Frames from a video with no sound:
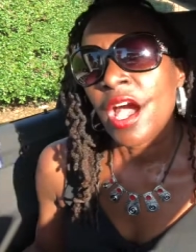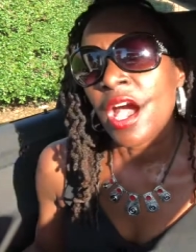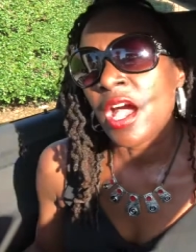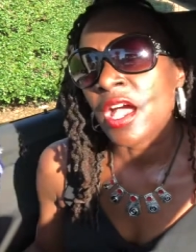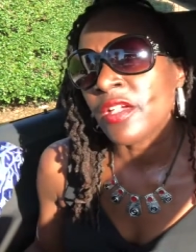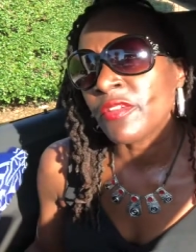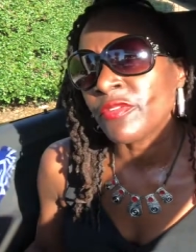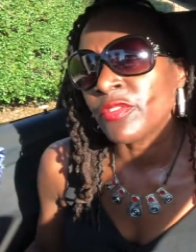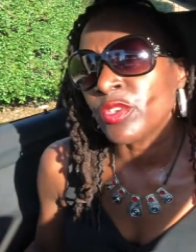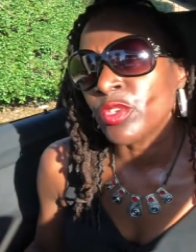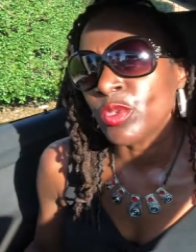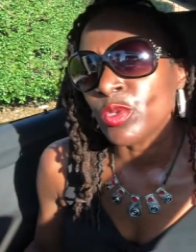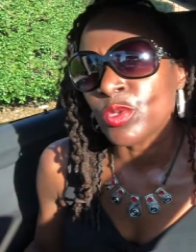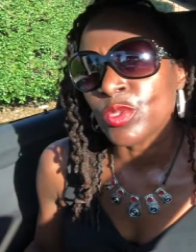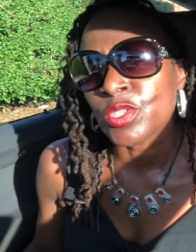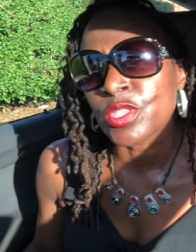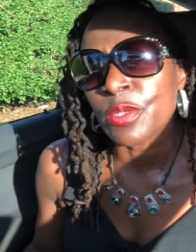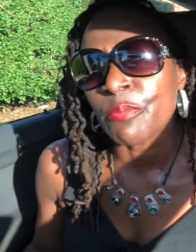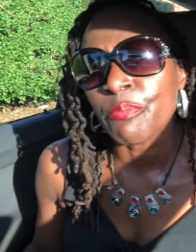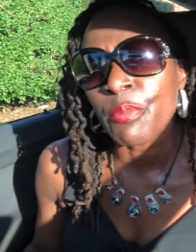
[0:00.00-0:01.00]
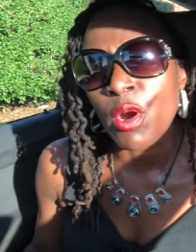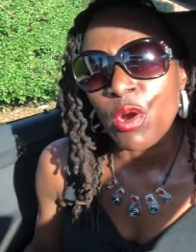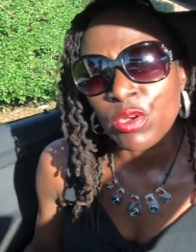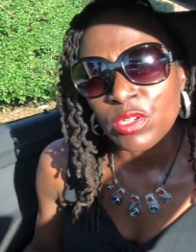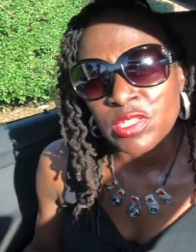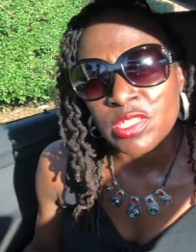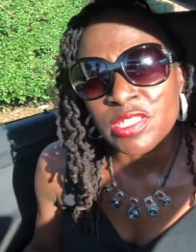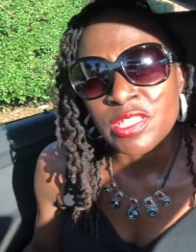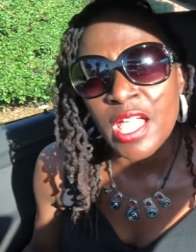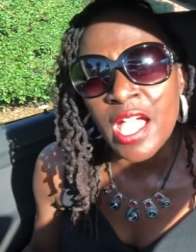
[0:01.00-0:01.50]
I've used the
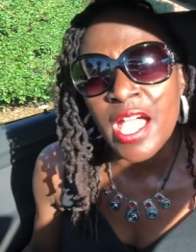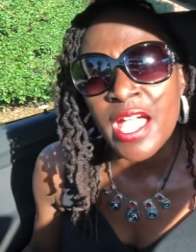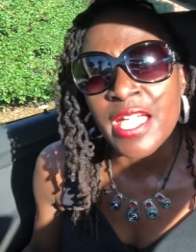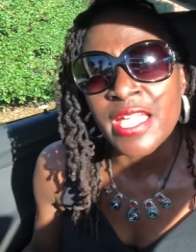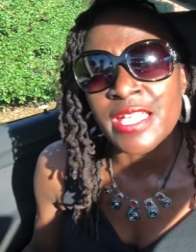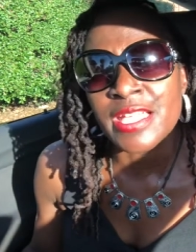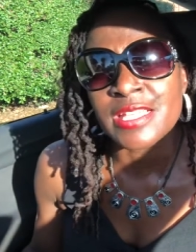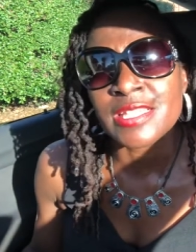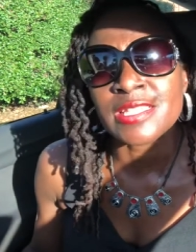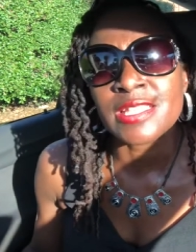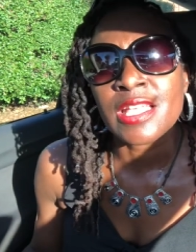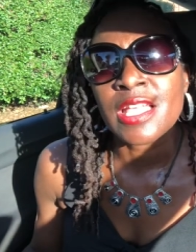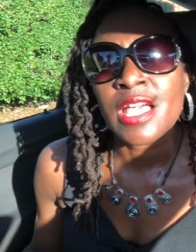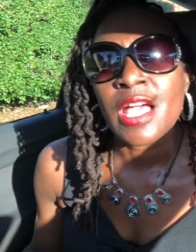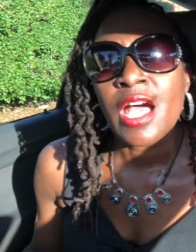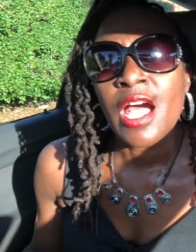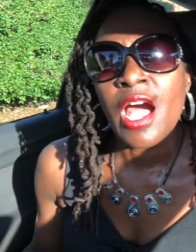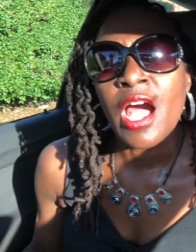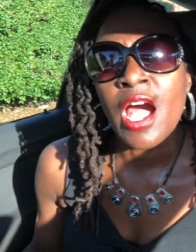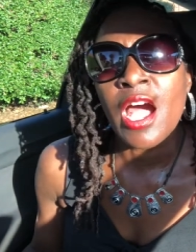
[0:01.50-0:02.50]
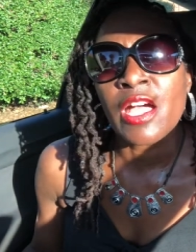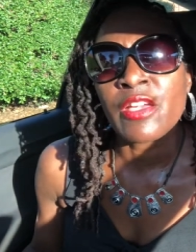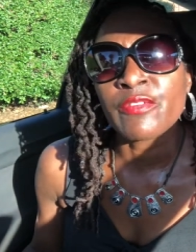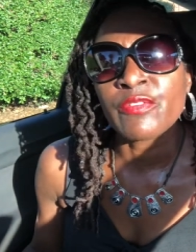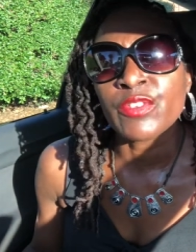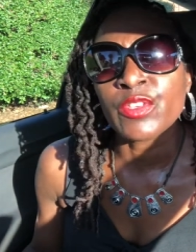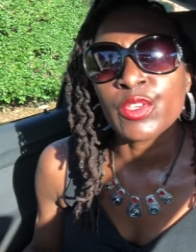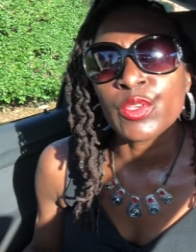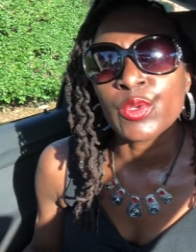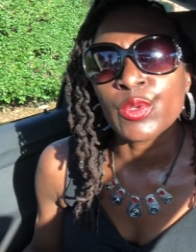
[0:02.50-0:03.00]
box dyes, I've
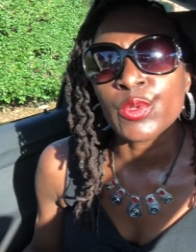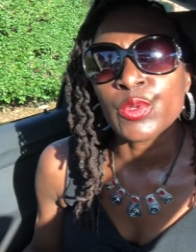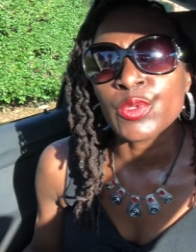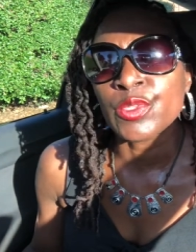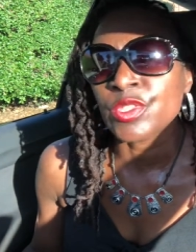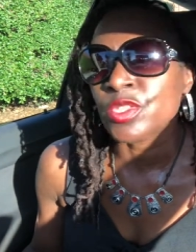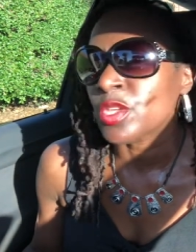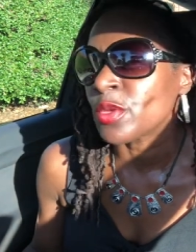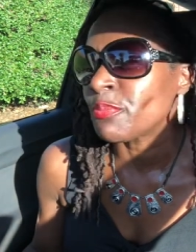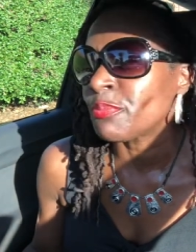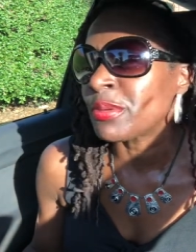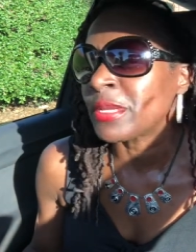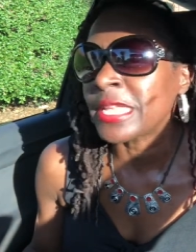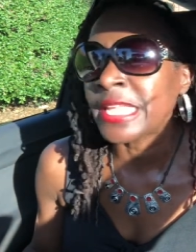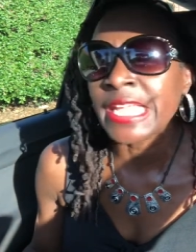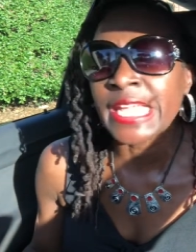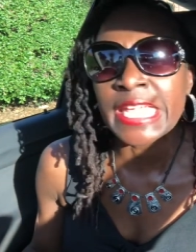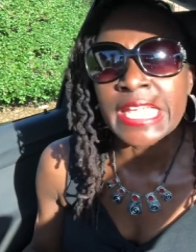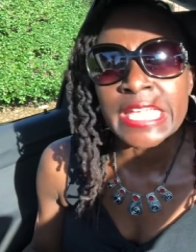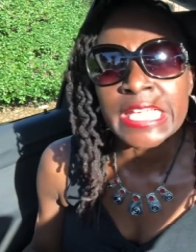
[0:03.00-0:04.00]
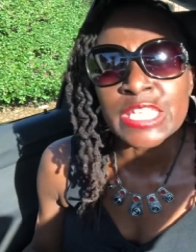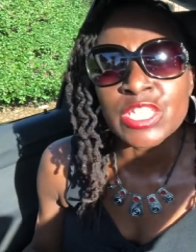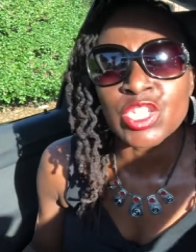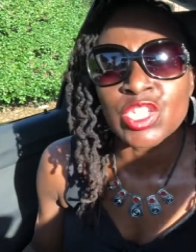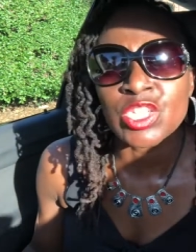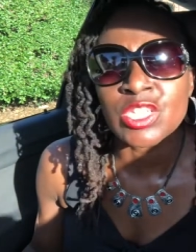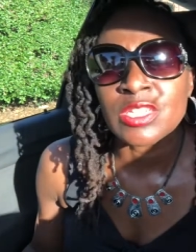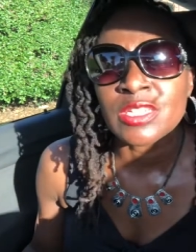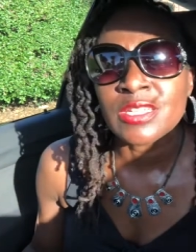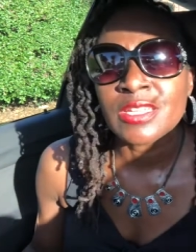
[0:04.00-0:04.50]
used the
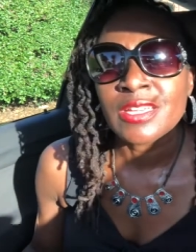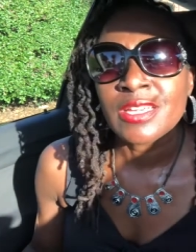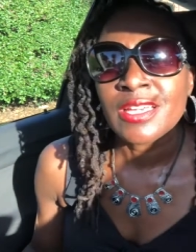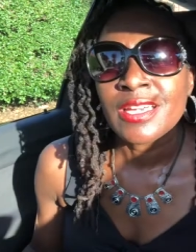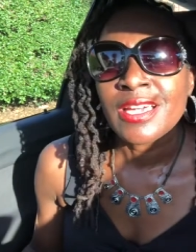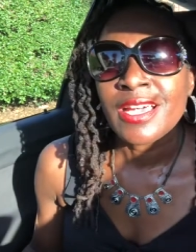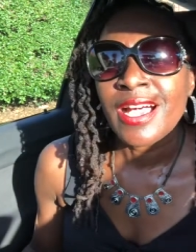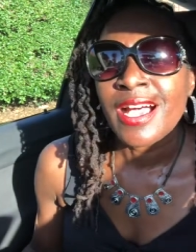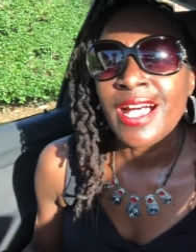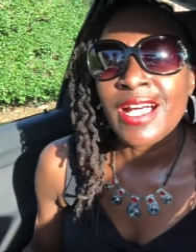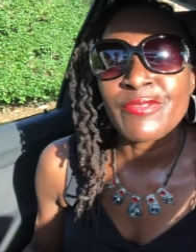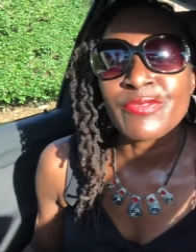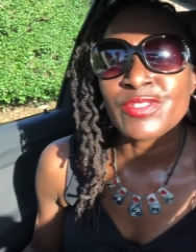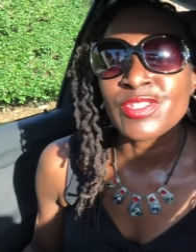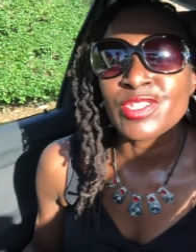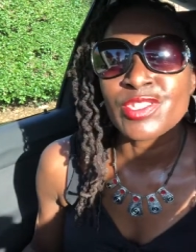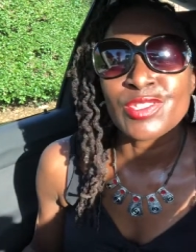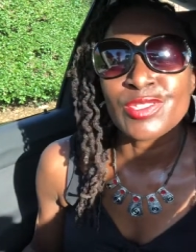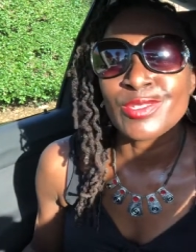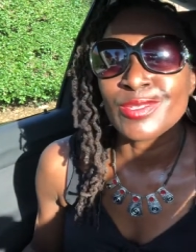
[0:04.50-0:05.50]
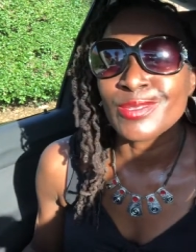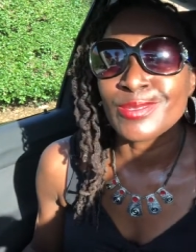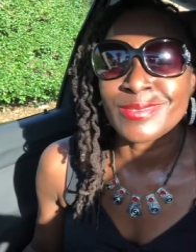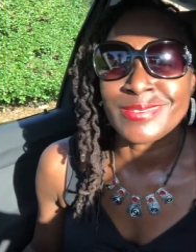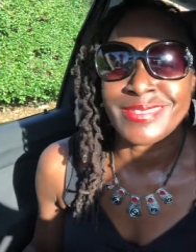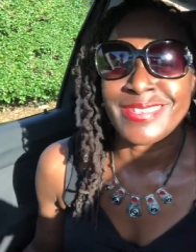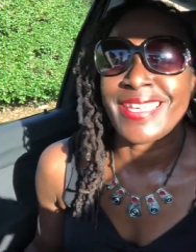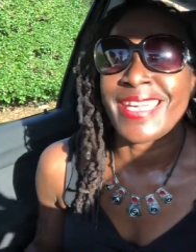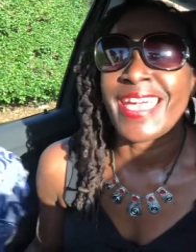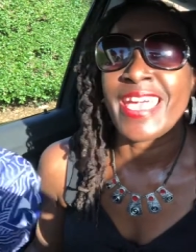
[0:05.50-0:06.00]
bleach, I've just
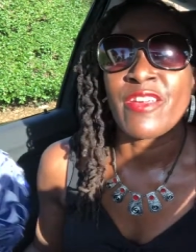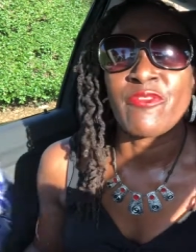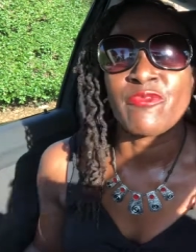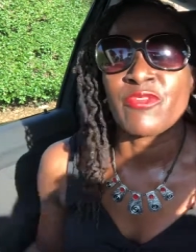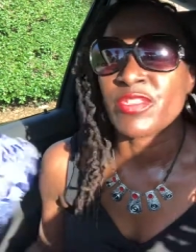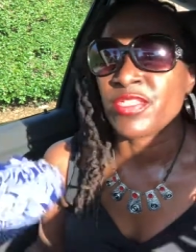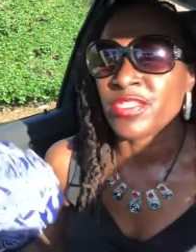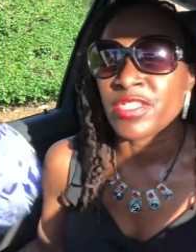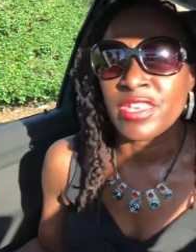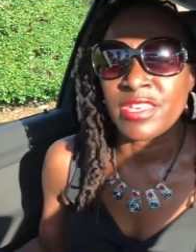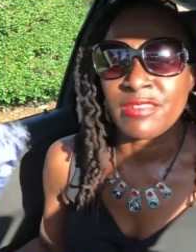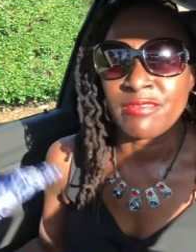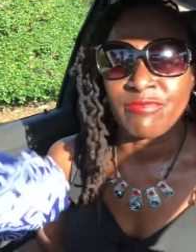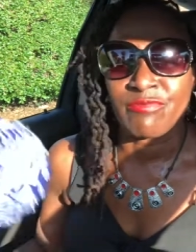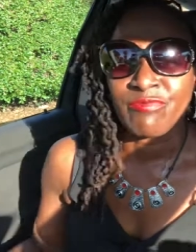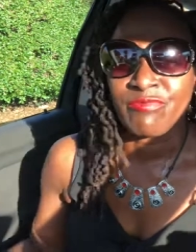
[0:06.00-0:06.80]
used everything.